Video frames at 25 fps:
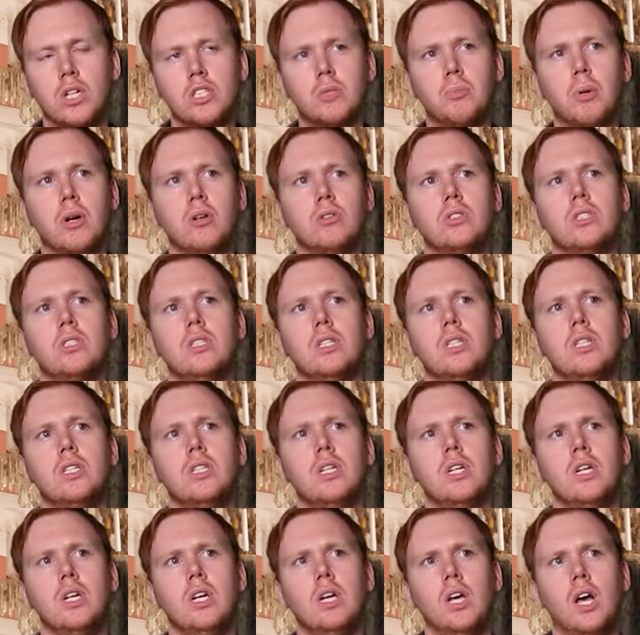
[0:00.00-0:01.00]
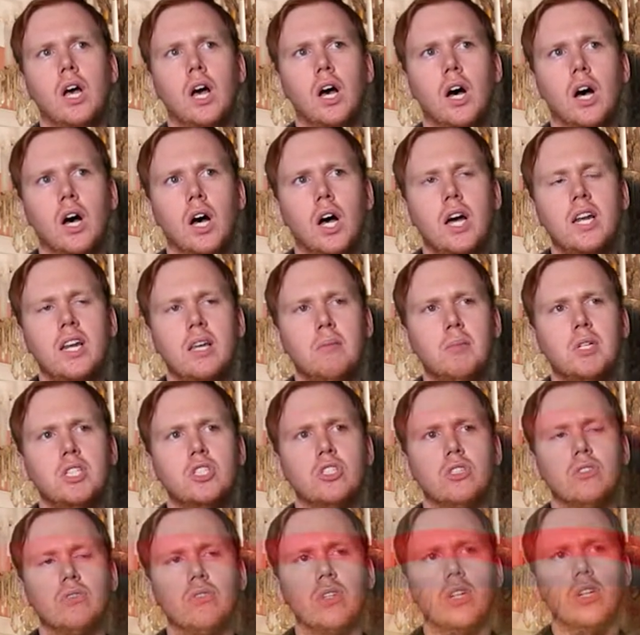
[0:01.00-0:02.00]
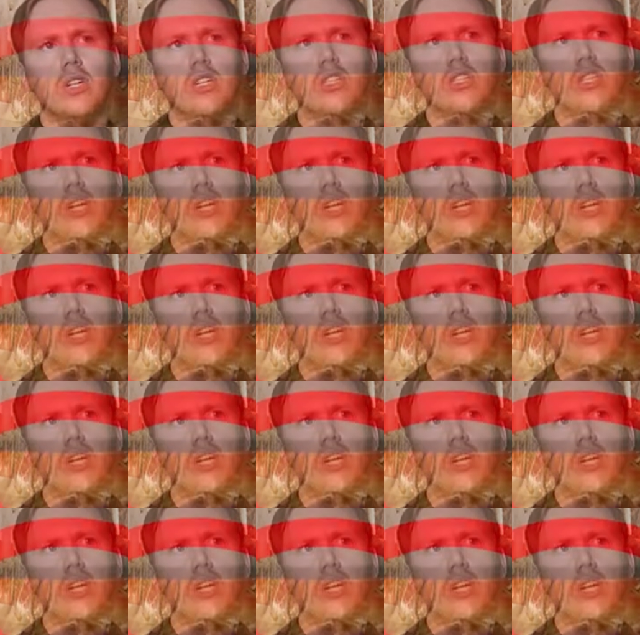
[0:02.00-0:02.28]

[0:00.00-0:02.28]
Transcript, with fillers: once posted an image of